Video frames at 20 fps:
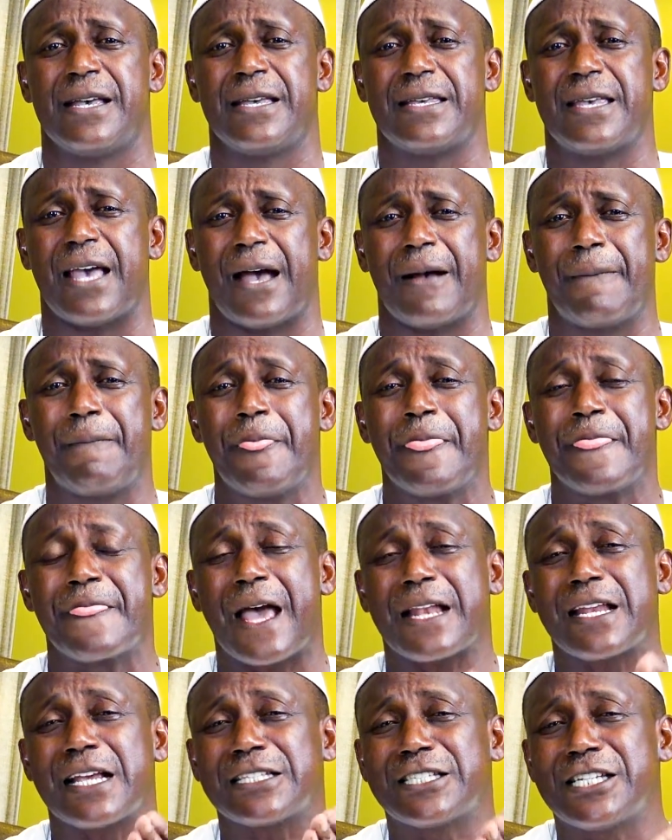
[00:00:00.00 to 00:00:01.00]
Yeah.
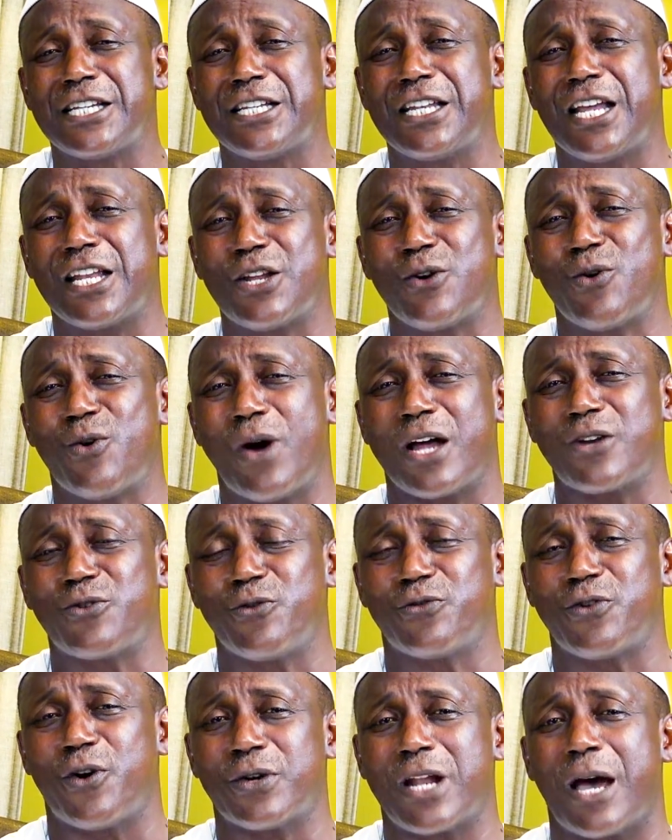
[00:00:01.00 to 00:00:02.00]
Now then thing and they will want do
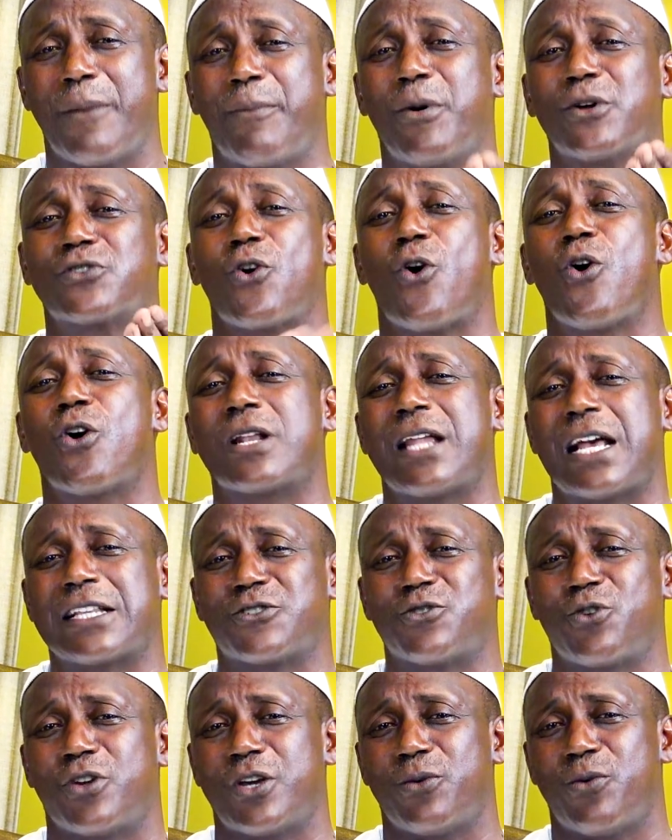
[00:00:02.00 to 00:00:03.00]
for una. But all that
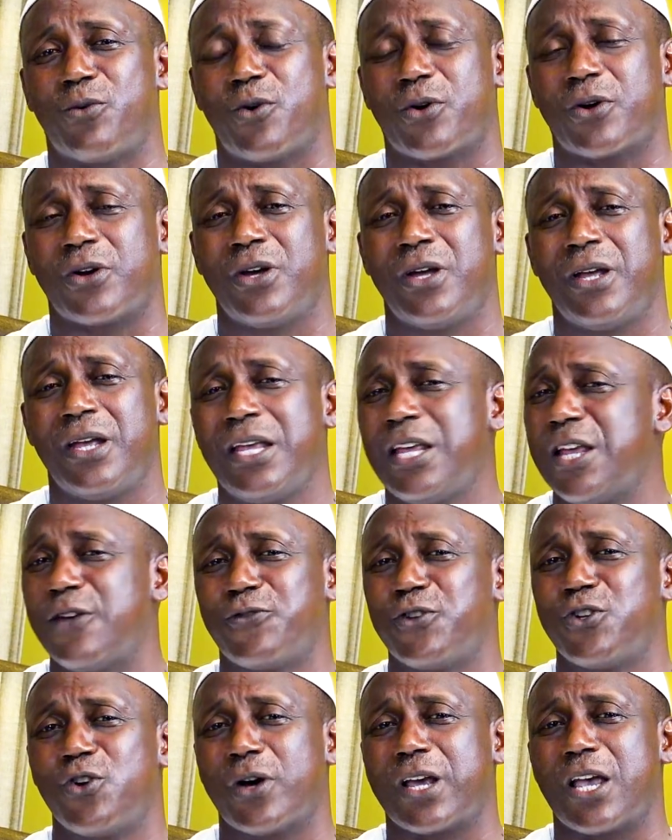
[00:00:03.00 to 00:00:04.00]
not they work if
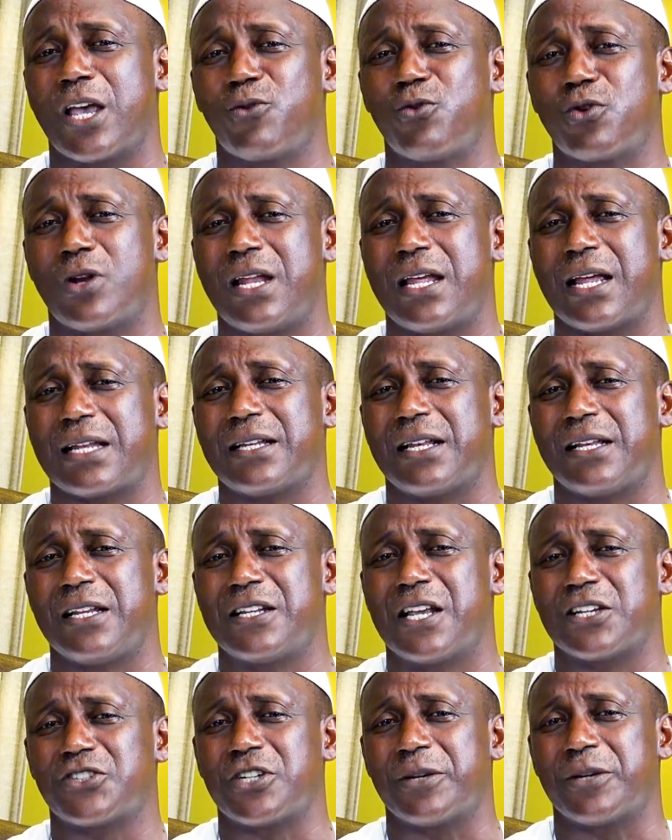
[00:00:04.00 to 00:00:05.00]
you not get good
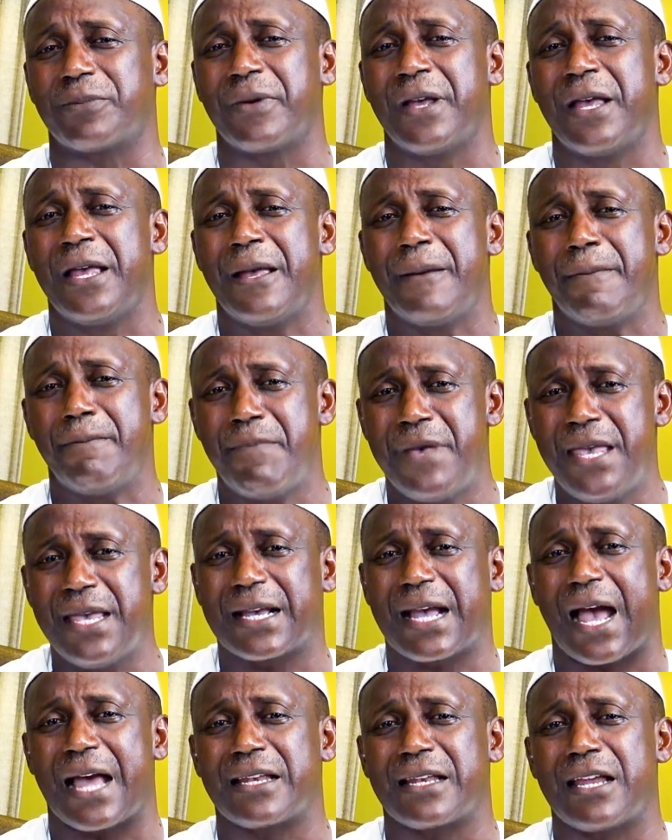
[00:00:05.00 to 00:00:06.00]
leadership. Me
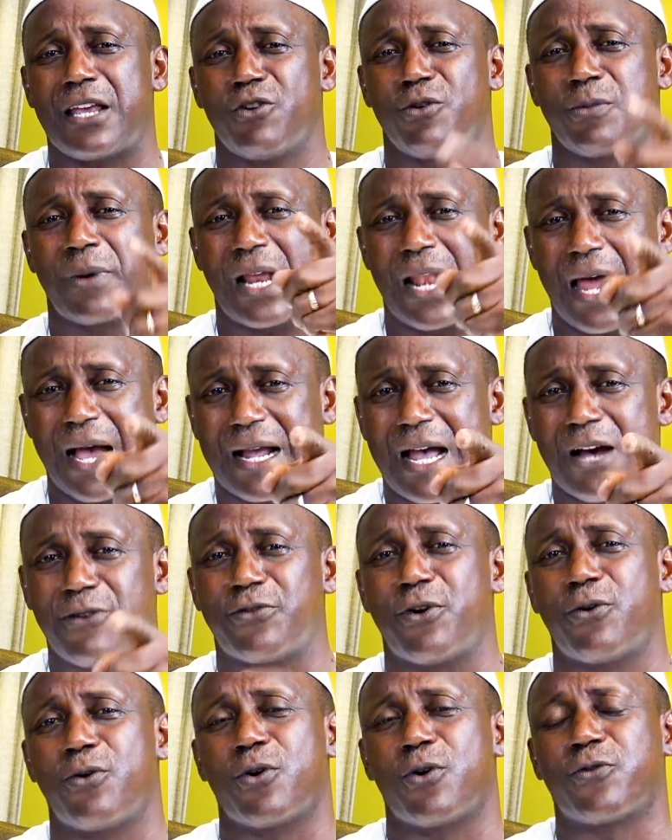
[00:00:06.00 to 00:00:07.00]
Kandeh YUMKELLA come
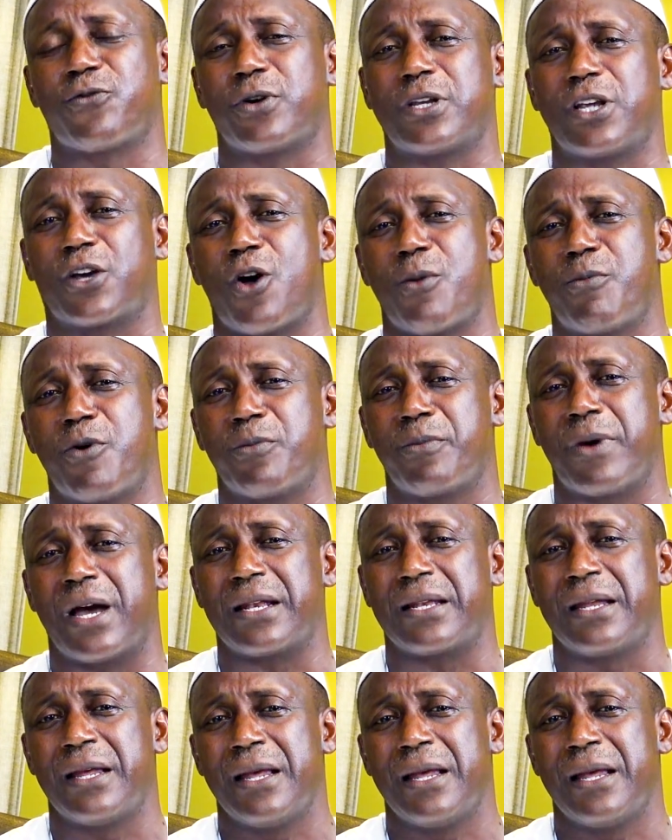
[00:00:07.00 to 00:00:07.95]
for work for the common man.